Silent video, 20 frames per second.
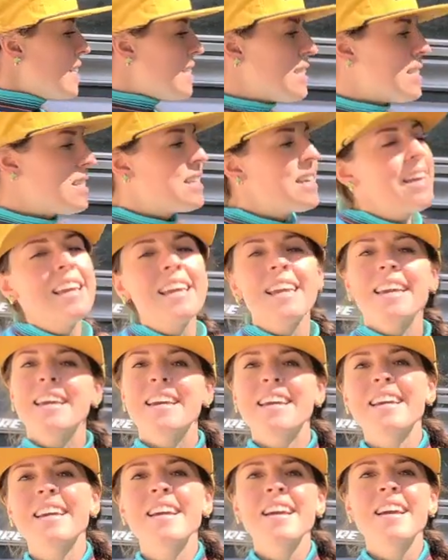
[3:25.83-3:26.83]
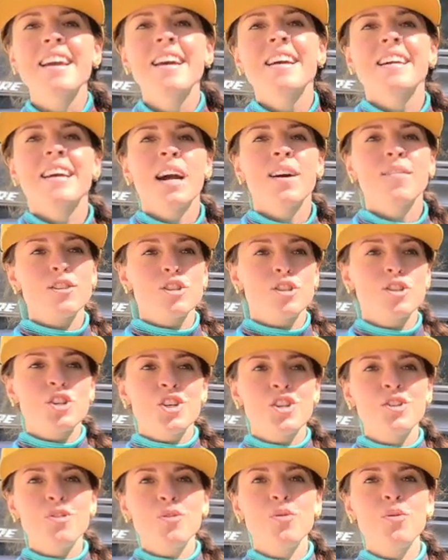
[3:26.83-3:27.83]
D covers
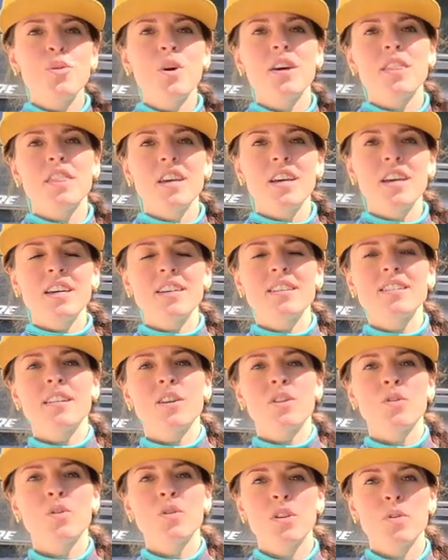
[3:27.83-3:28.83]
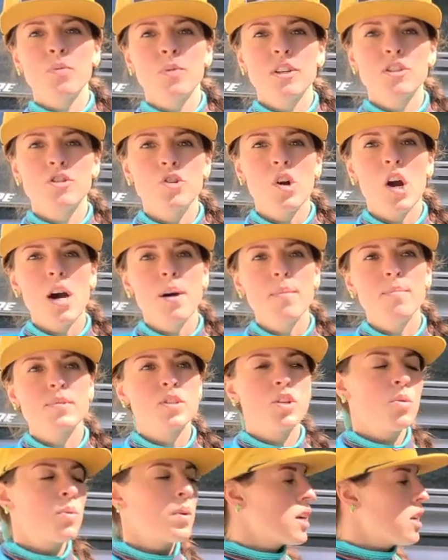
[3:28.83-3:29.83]
2 things, including the word drop.
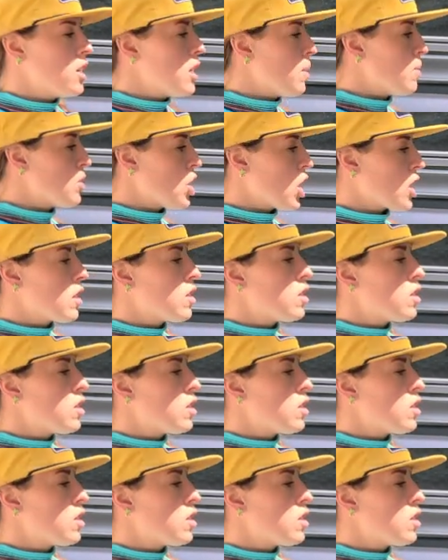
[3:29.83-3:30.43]
So we're gonna double check that the